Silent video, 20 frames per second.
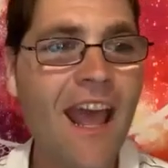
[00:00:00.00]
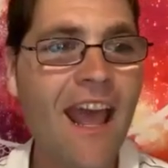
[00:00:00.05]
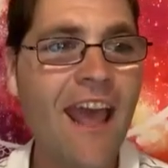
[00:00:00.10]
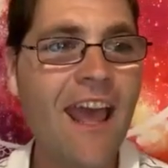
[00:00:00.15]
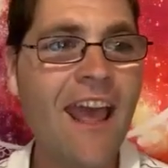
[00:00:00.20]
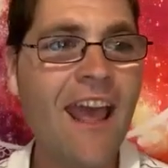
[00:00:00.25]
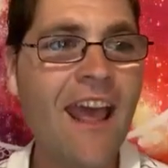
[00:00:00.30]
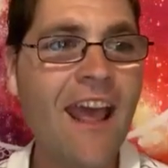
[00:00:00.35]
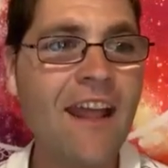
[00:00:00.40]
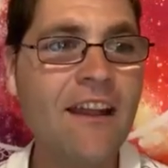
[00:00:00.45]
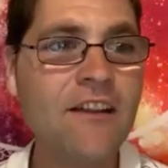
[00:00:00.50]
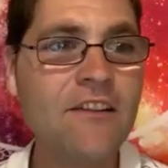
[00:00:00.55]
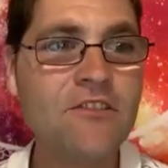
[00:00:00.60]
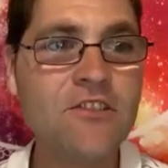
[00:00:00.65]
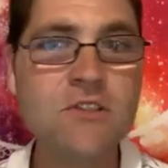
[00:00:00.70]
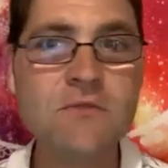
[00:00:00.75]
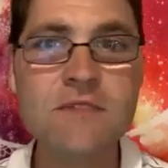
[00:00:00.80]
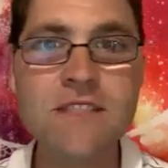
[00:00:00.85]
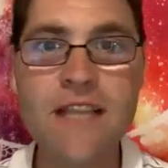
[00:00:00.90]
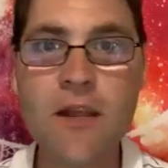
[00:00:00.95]
And
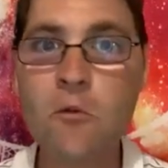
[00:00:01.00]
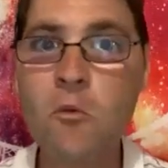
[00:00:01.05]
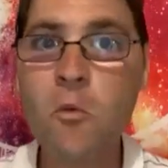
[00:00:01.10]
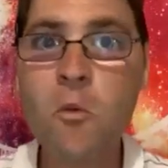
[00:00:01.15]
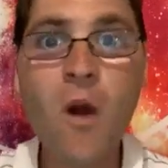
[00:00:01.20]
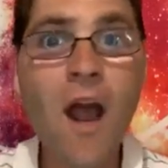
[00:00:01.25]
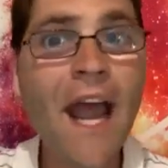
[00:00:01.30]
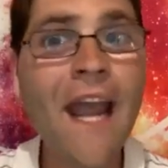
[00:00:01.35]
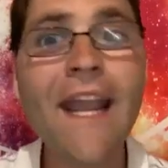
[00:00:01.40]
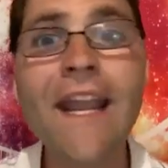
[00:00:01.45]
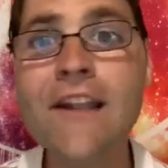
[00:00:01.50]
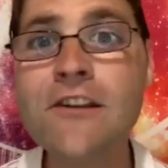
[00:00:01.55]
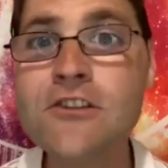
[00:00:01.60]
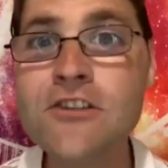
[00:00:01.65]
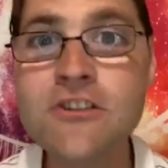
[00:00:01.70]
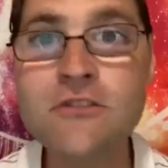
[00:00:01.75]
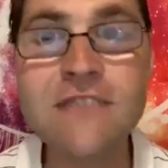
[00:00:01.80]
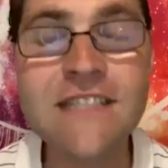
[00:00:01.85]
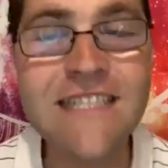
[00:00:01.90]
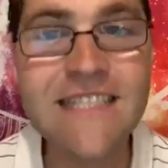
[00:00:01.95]
she was like, Why
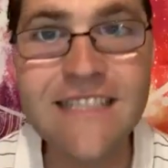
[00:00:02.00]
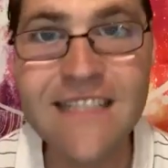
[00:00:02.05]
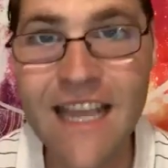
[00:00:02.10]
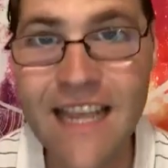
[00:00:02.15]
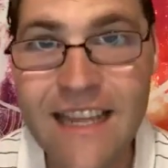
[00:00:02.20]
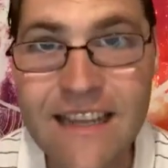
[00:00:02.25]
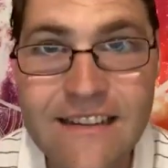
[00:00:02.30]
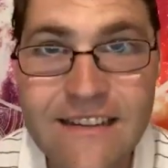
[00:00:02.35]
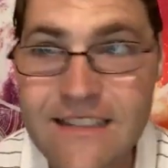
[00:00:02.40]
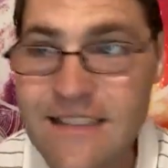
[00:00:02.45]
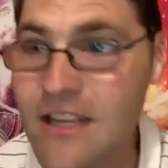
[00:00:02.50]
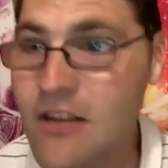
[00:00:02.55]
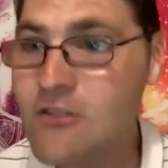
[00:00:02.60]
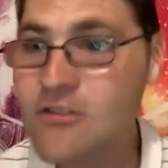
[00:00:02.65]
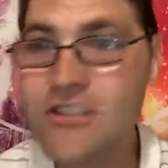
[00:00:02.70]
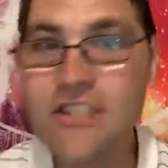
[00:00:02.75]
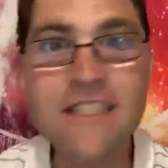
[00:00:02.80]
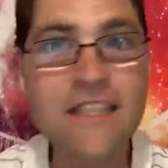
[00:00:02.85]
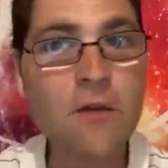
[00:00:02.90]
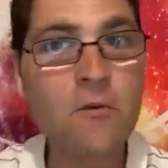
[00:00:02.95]
didn't you say so?
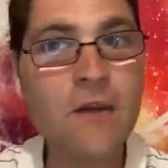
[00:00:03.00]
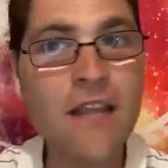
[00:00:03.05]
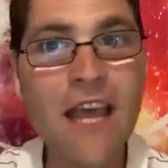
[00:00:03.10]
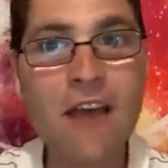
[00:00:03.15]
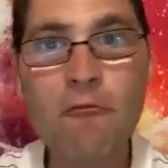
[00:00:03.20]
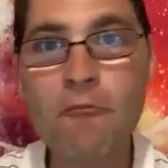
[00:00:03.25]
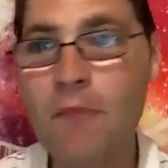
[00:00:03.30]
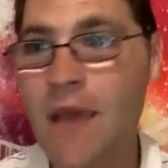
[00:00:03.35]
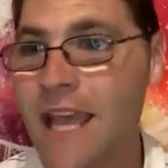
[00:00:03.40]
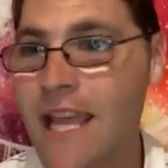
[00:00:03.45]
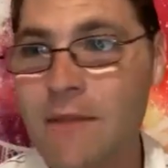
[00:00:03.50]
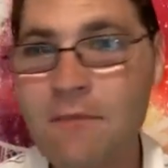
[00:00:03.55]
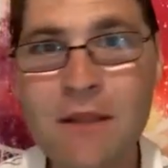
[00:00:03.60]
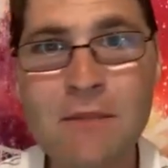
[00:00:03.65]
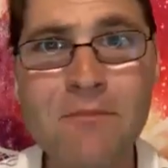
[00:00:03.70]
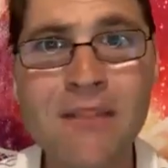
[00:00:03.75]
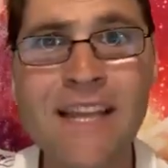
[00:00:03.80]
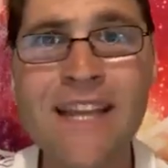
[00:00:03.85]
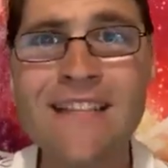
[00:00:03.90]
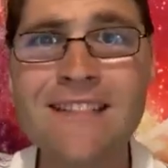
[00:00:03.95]
She's like, We have
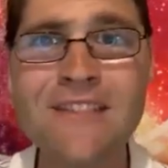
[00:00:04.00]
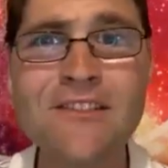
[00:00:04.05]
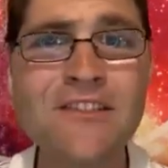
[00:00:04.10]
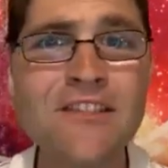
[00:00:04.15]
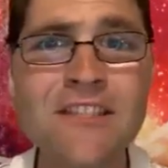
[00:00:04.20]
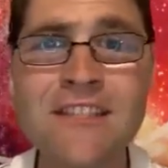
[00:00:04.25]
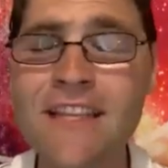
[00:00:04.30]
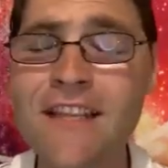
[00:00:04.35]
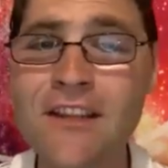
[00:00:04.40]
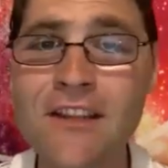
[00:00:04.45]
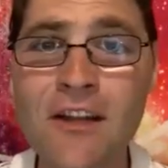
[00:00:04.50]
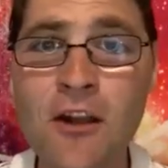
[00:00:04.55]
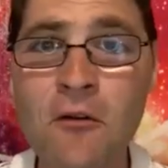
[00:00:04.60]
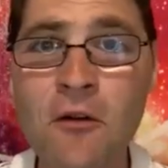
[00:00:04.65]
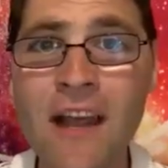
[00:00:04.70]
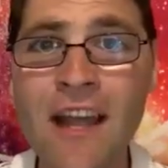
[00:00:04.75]
payment plans. And she's like, You know